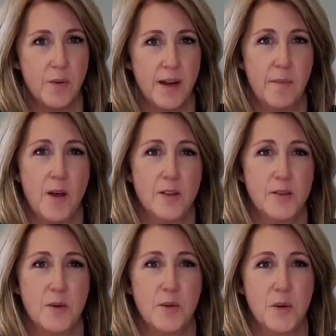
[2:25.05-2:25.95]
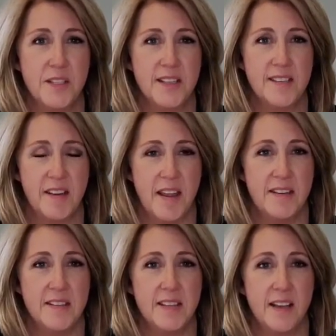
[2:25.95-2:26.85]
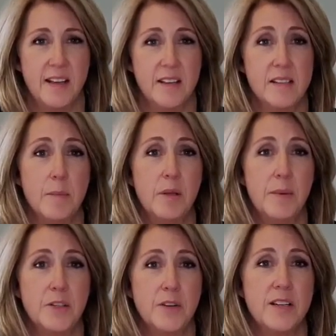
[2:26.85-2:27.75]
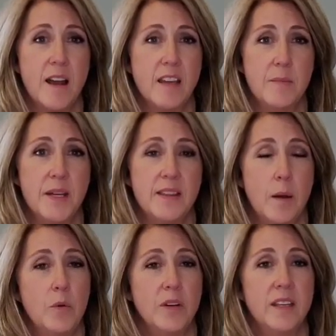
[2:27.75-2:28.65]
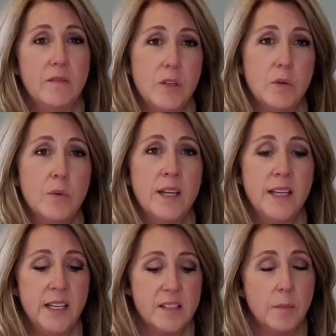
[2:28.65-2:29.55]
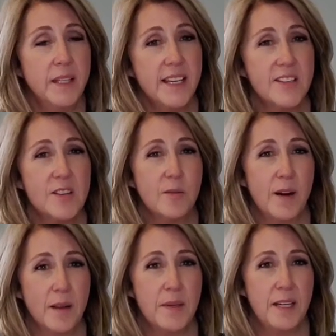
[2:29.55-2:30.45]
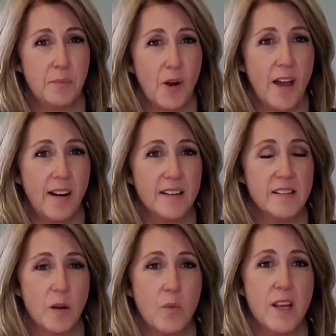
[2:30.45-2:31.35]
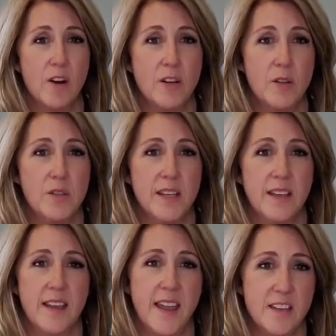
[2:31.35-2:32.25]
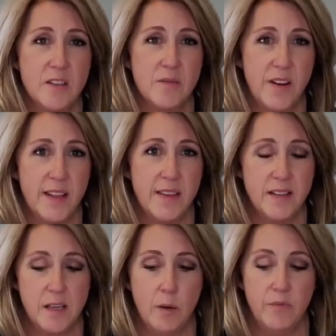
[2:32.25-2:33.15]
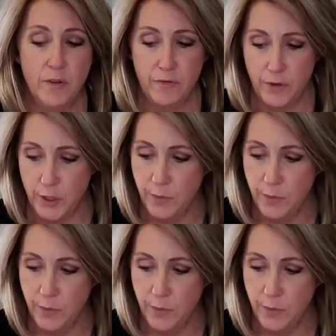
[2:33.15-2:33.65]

and I'm also going to send a supplementary document that will give you some links to the recommended products that we are using in case you find that it's helpful for you.